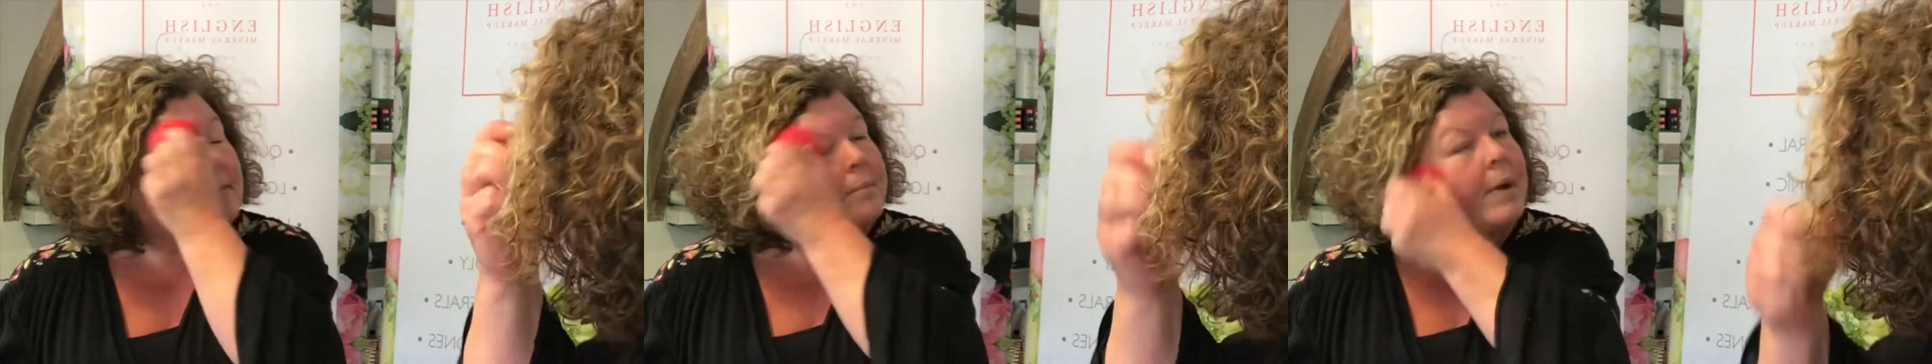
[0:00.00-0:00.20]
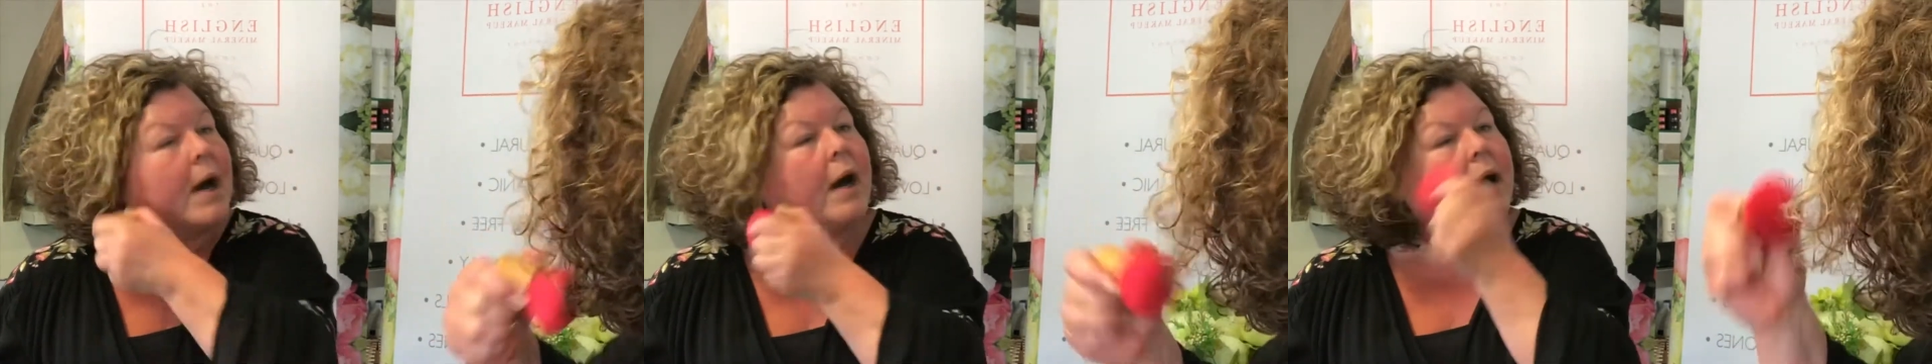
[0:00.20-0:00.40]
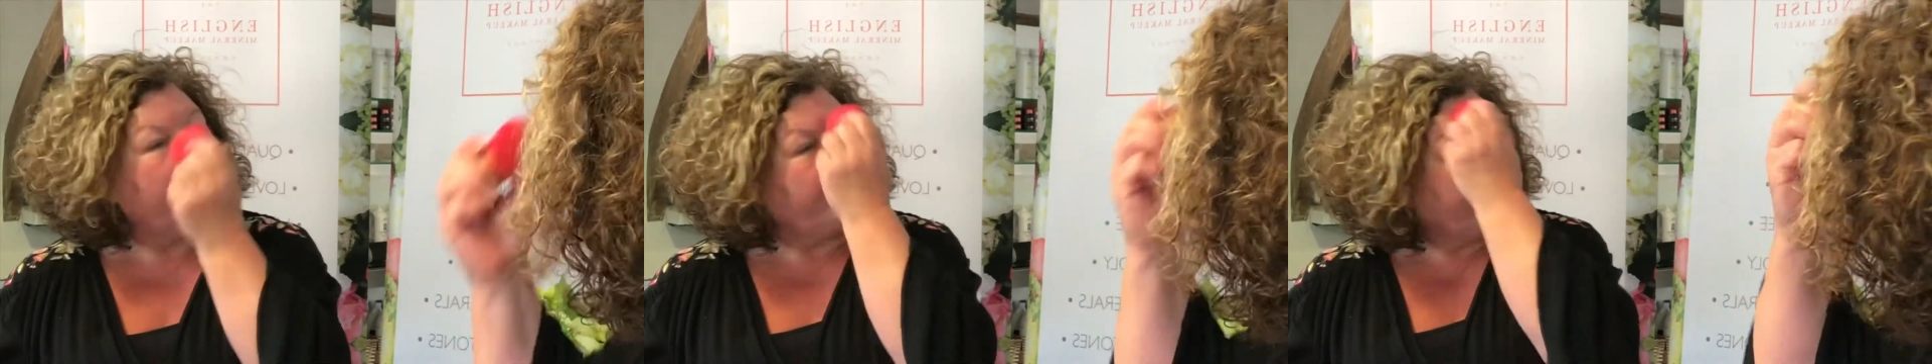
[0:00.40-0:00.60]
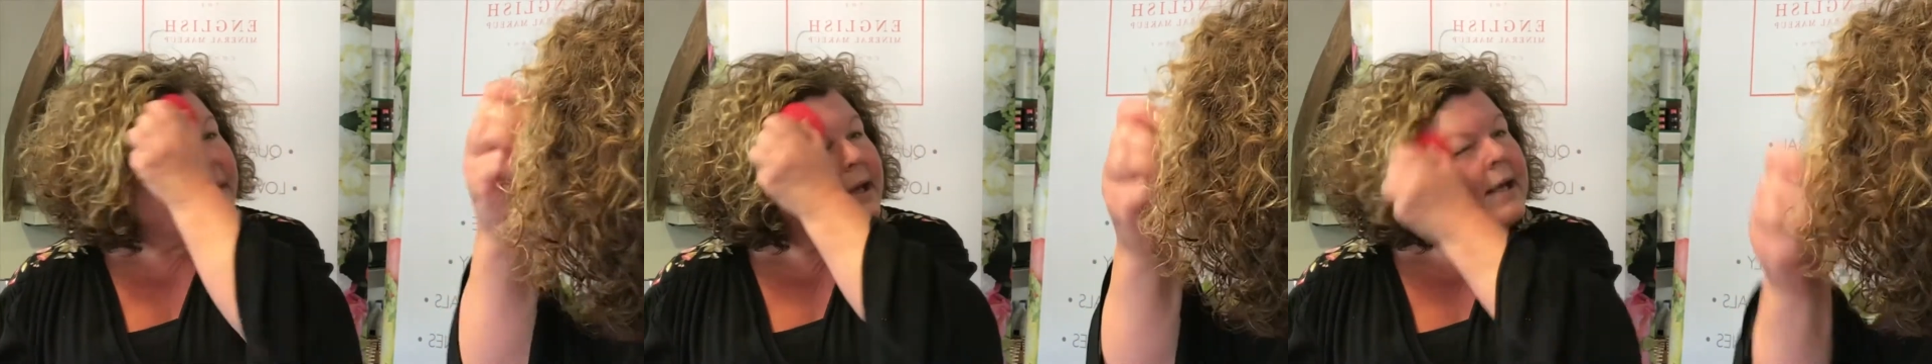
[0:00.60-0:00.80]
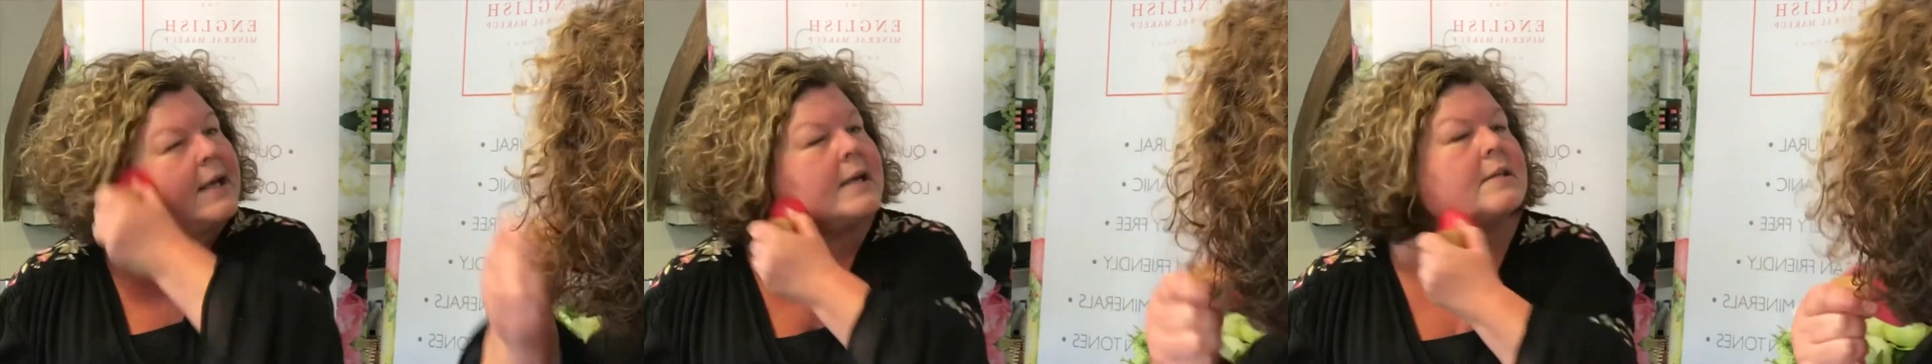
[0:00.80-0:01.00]
but
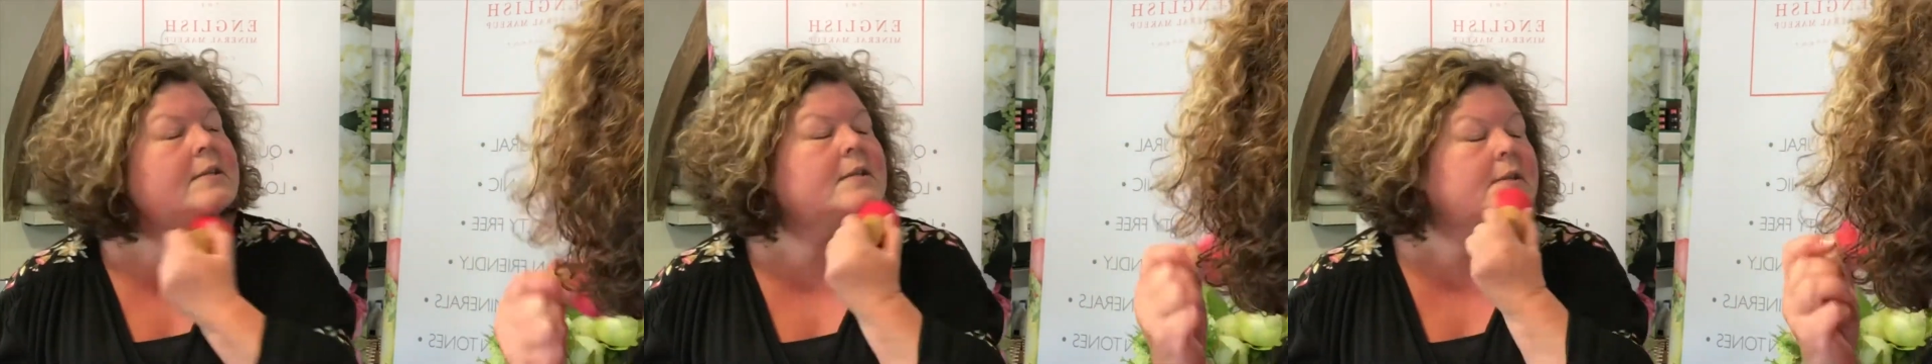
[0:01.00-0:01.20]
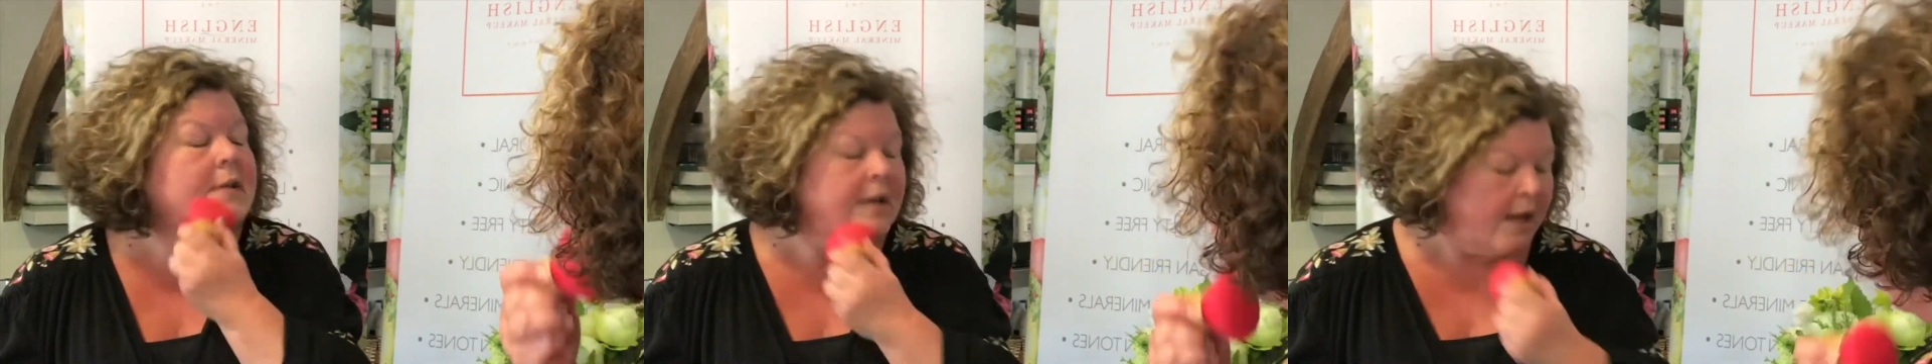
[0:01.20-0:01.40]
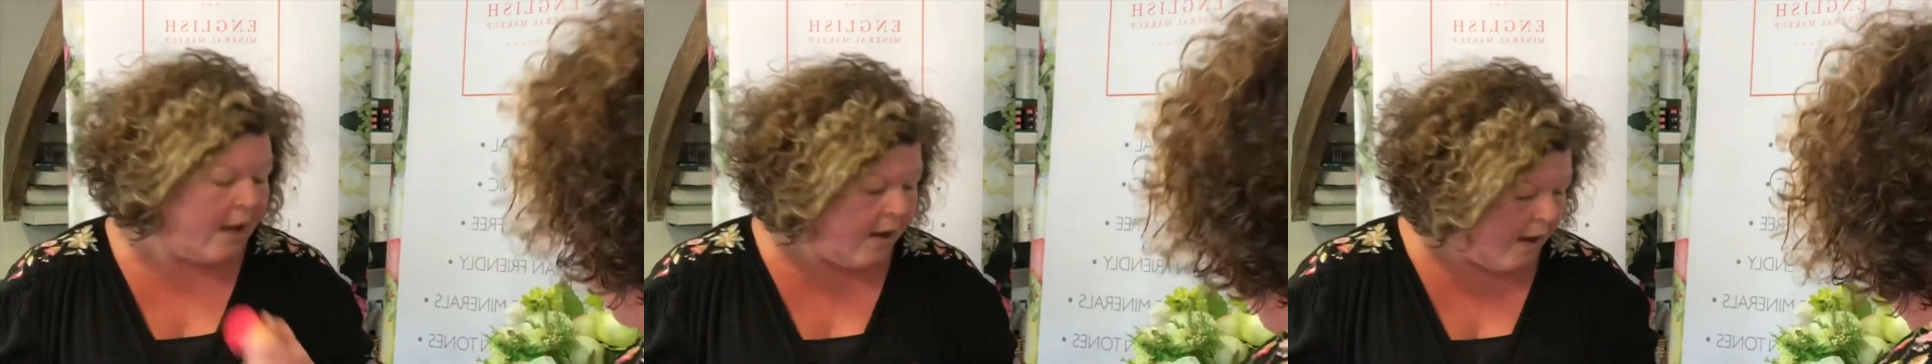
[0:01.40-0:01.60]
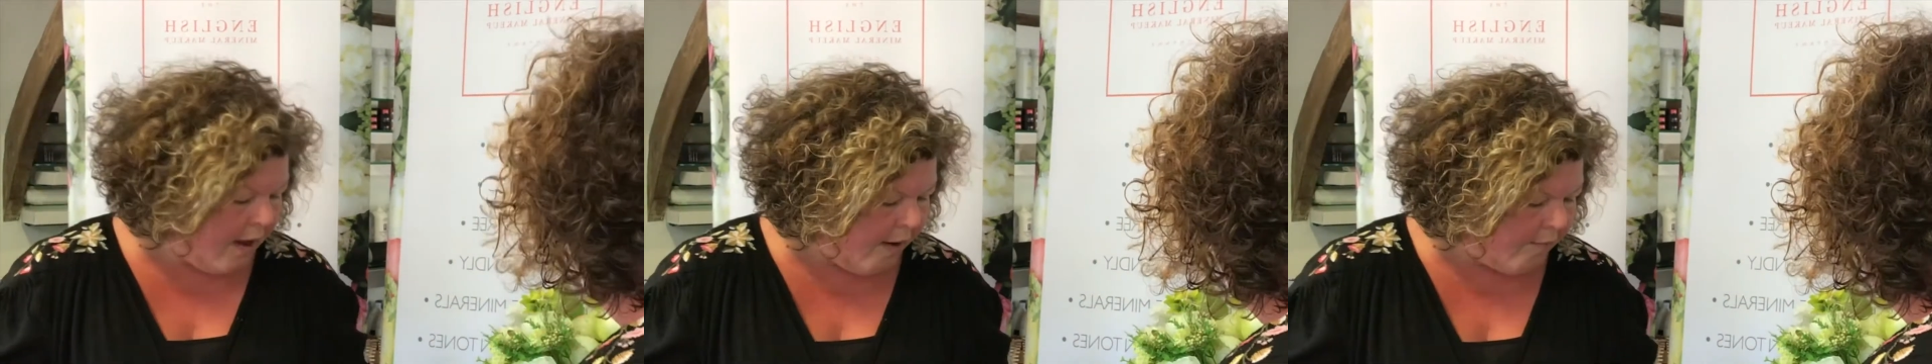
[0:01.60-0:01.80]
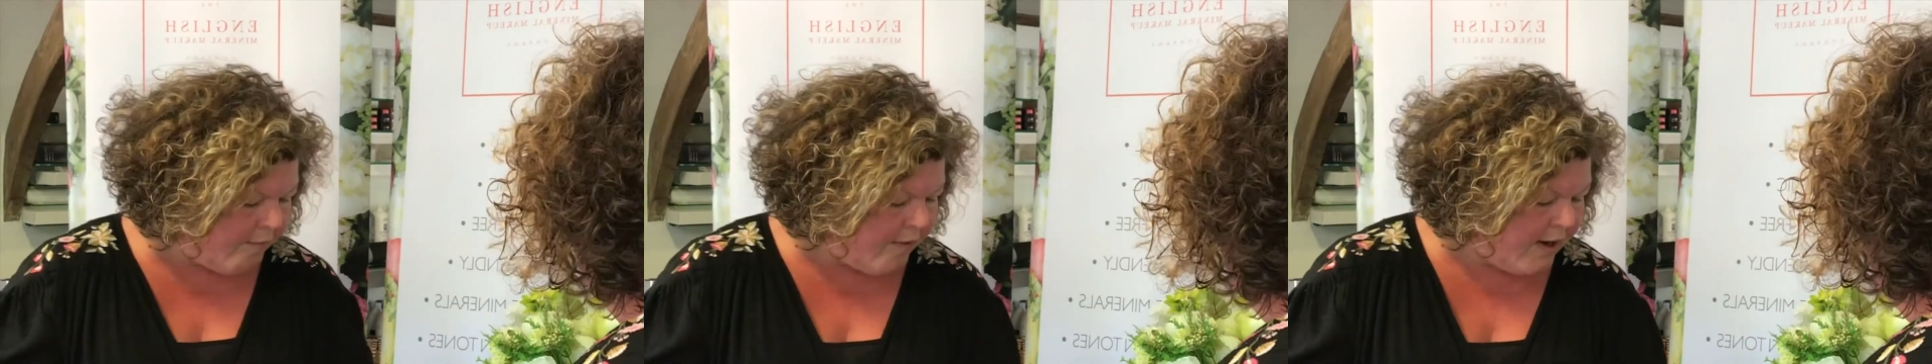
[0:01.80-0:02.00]
it is
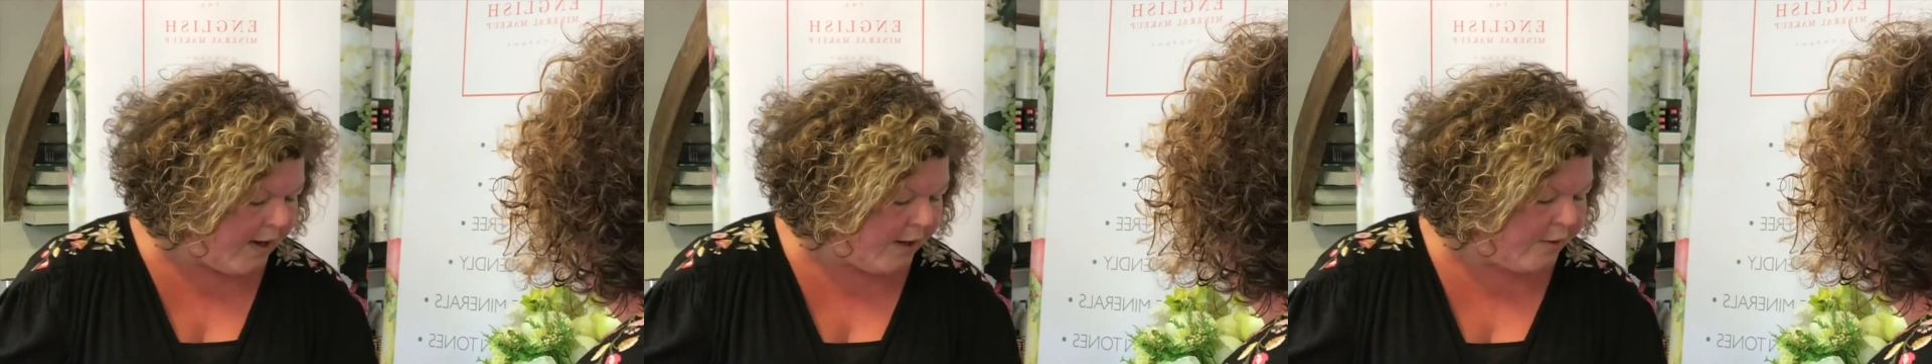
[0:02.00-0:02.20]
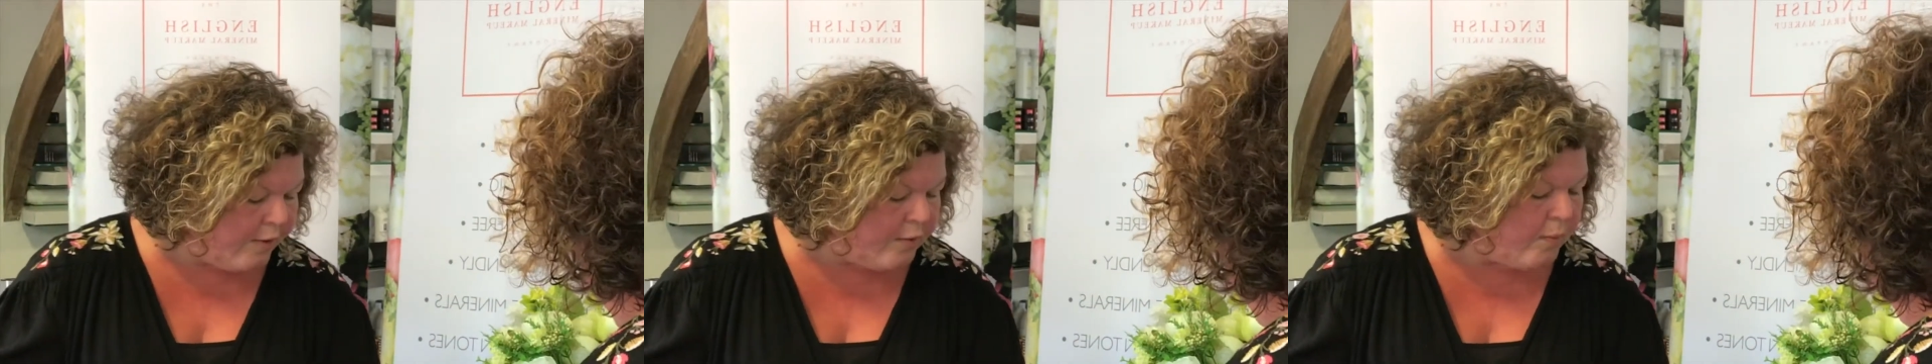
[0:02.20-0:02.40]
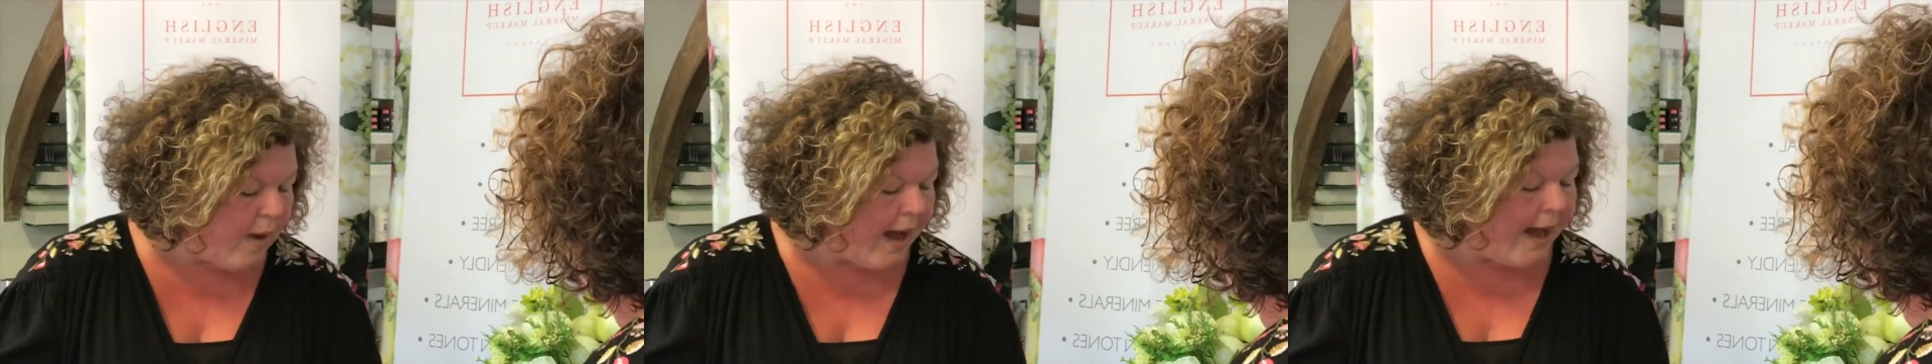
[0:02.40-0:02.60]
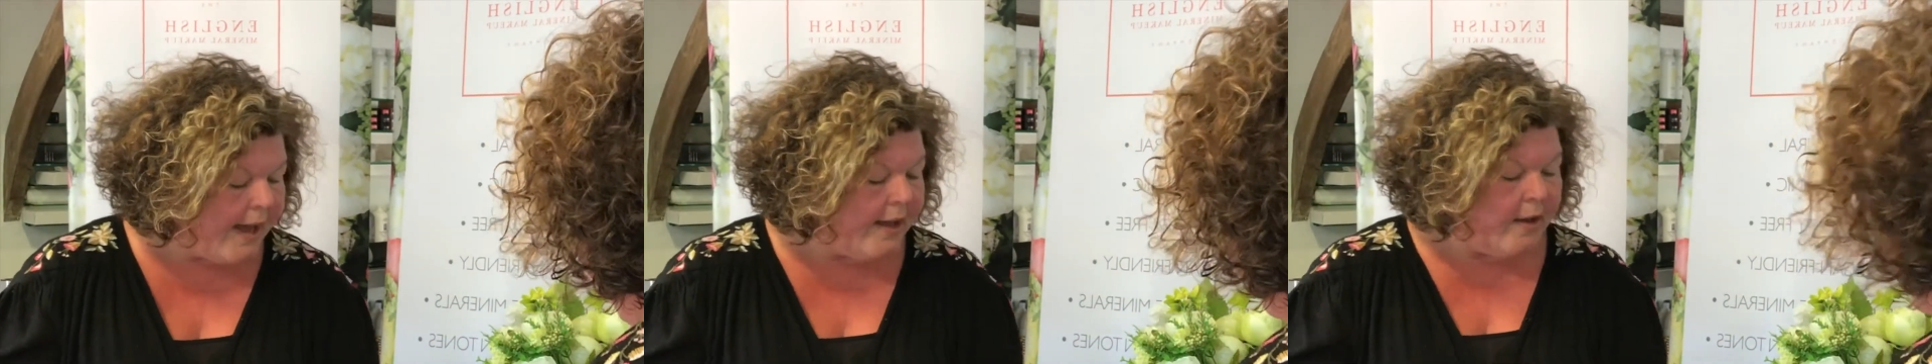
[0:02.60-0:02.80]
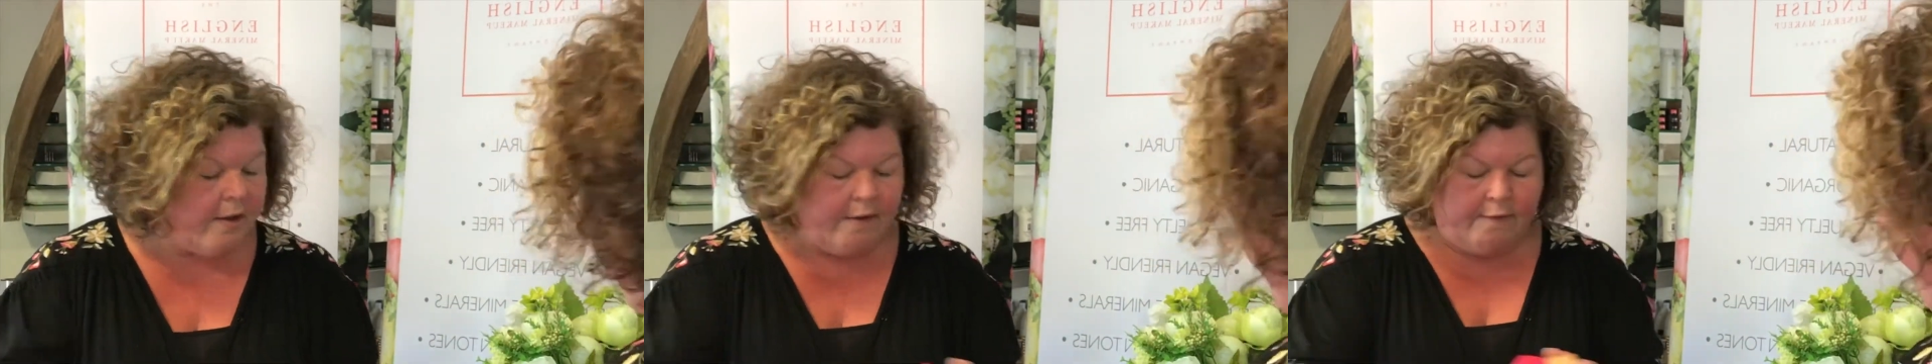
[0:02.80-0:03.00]
a really good way